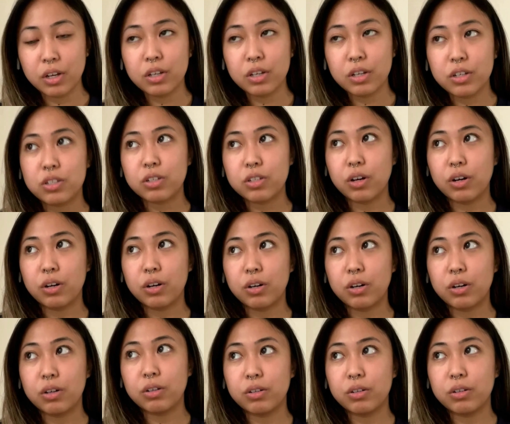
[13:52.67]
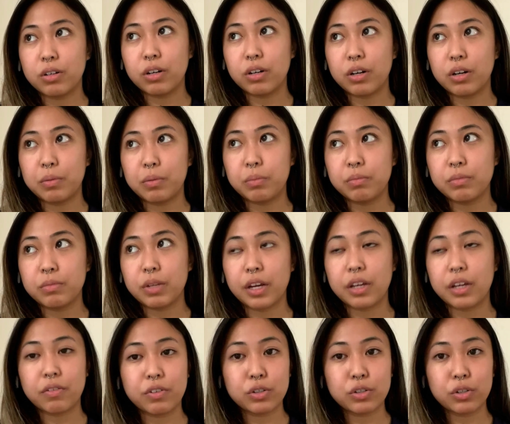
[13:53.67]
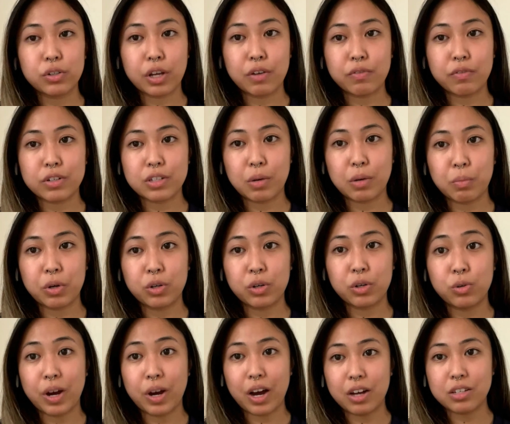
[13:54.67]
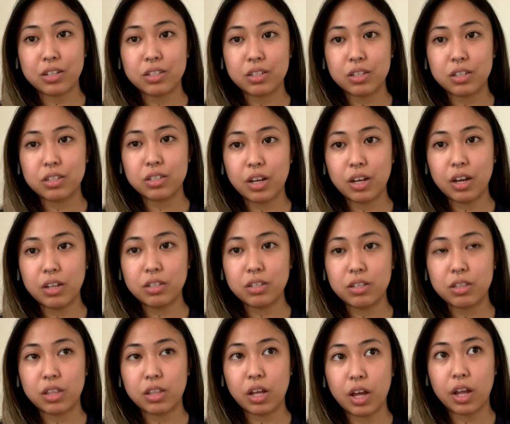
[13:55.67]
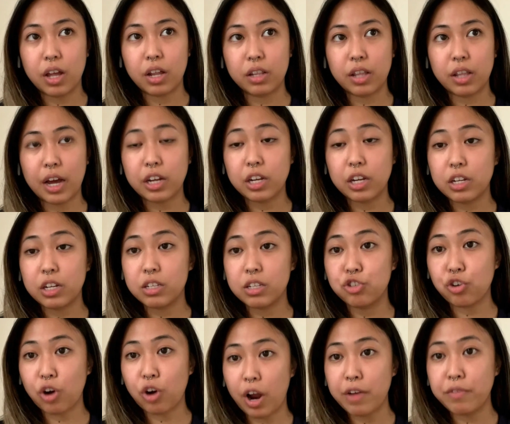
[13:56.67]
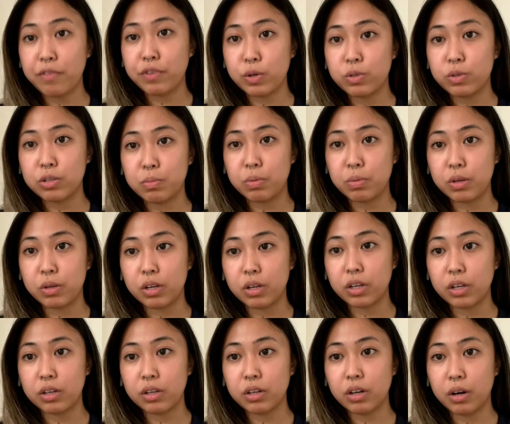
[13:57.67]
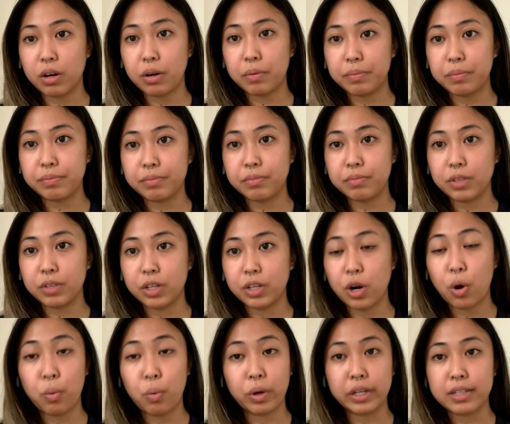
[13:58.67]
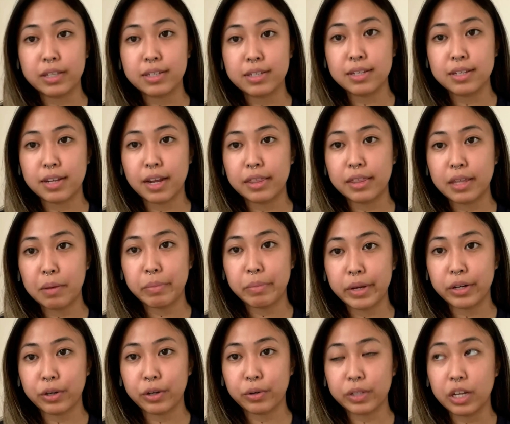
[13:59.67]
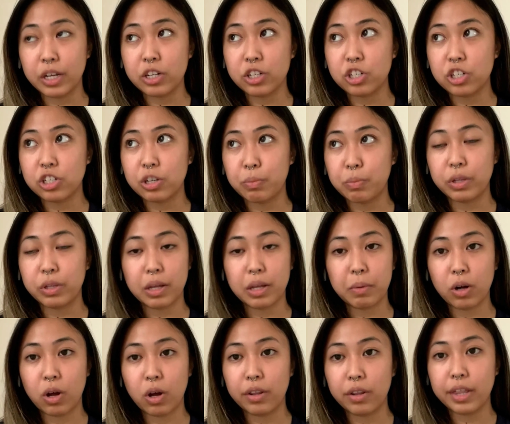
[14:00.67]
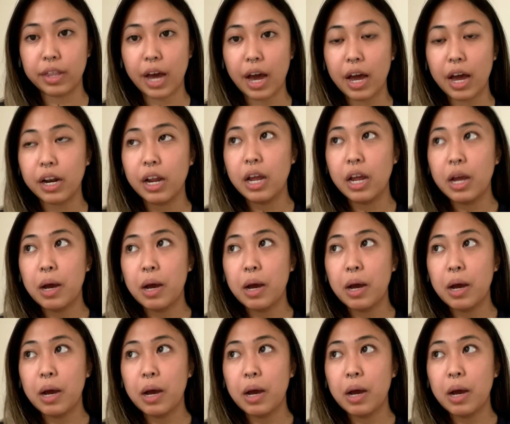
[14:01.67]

So, like, if you're looking for someone who has success, then that could drive you to be, you know, willing to date them, be in a relationship with them and all that.